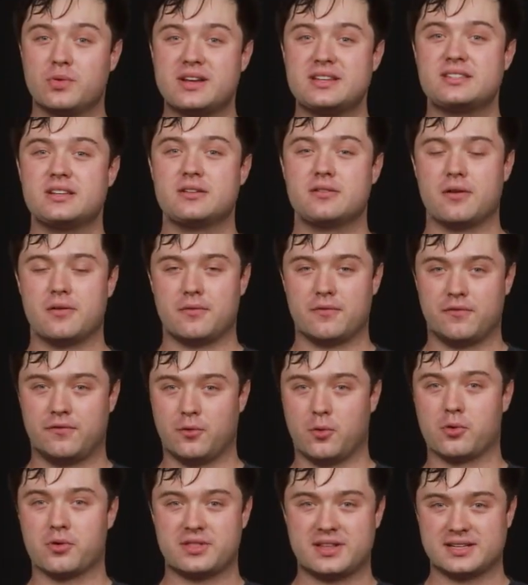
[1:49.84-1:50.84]
reason
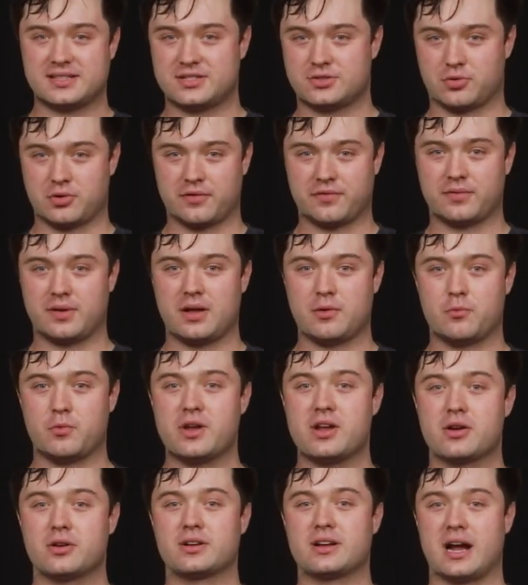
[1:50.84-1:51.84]
for this sort of
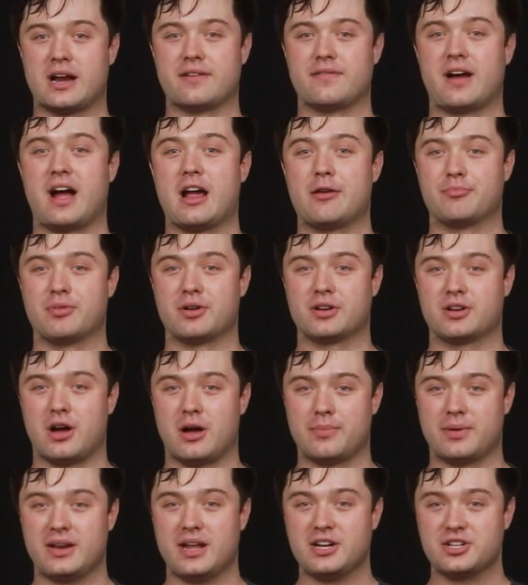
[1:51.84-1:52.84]
weird kind of hybrid
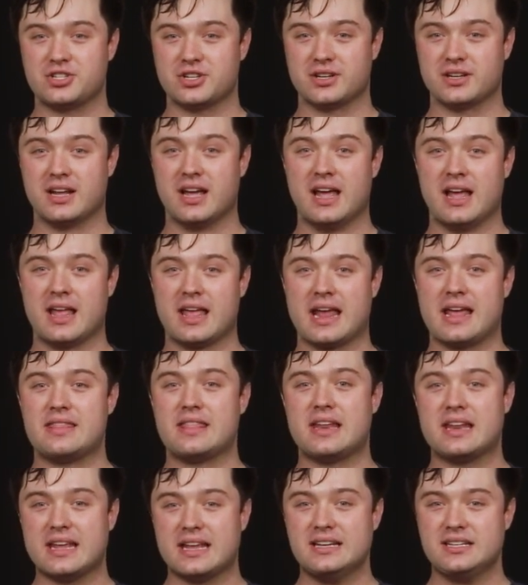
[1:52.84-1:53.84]
combination, in
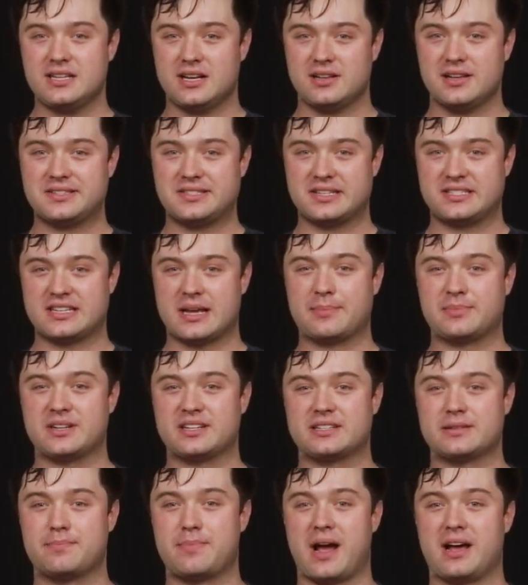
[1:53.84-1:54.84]
that Intel is
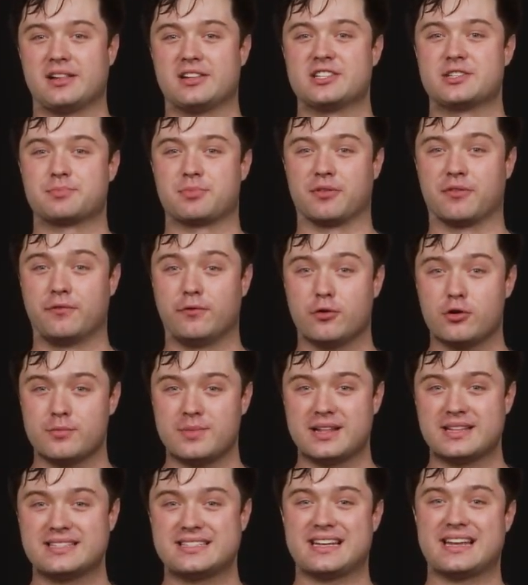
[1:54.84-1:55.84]
attempting to balance
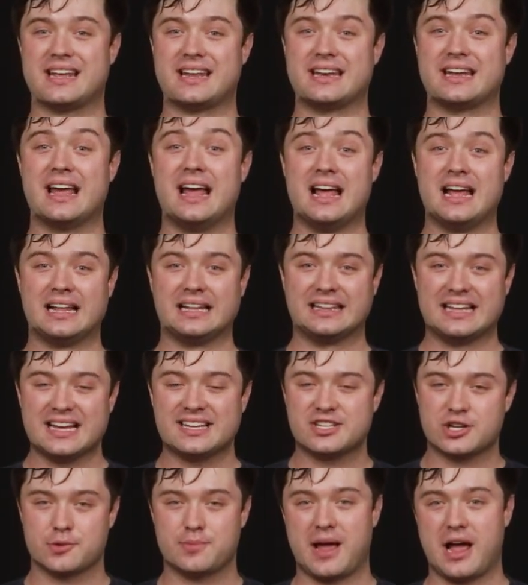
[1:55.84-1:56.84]
performance in
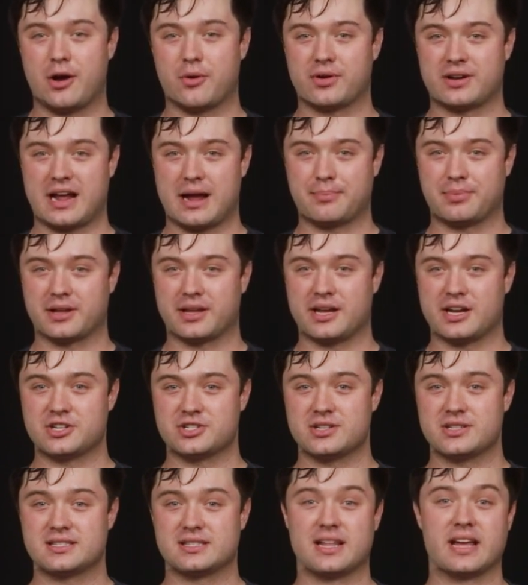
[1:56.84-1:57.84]
lesser powered
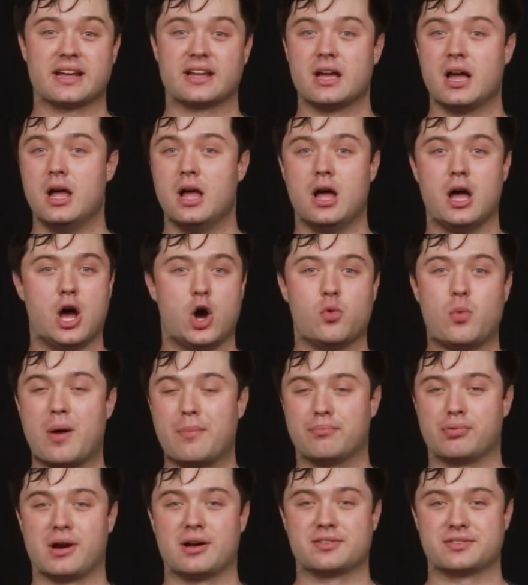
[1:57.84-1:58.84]
applications, like a
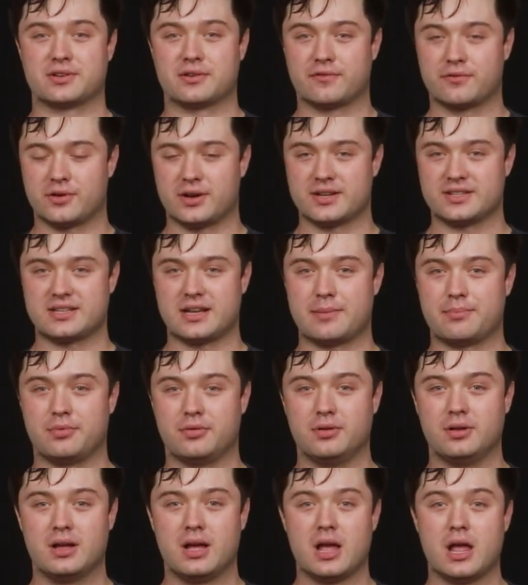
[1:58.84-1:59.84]
web browser, for
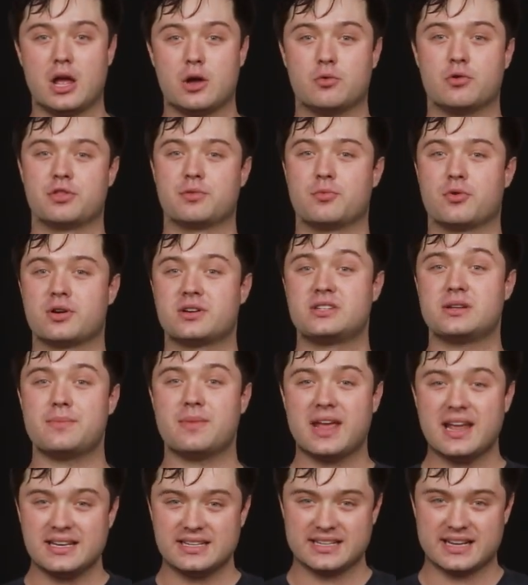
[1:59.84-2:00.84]
example, with more
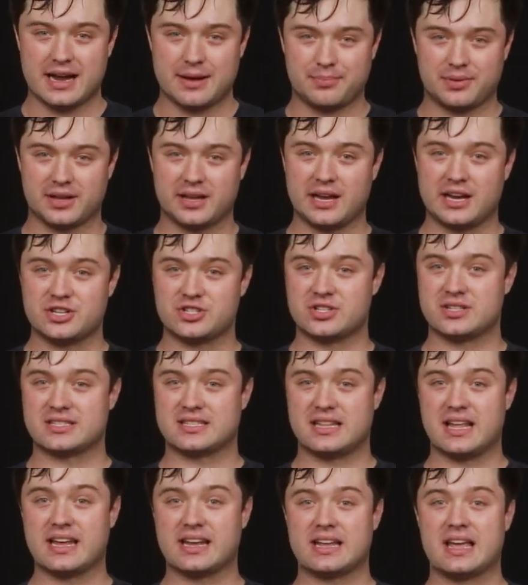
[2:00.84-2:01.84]
demanding
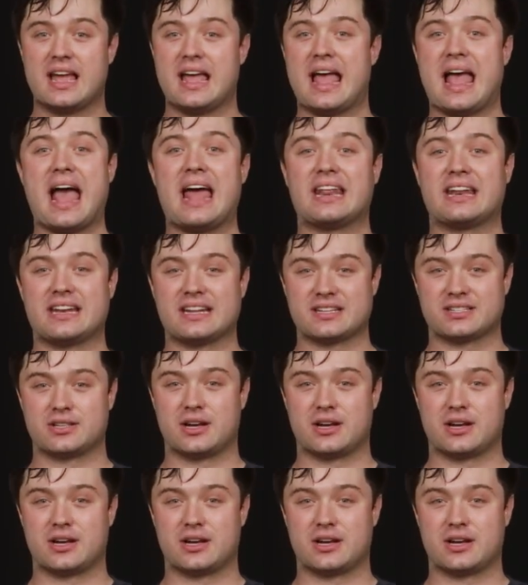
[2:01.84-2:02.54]
applications, like editing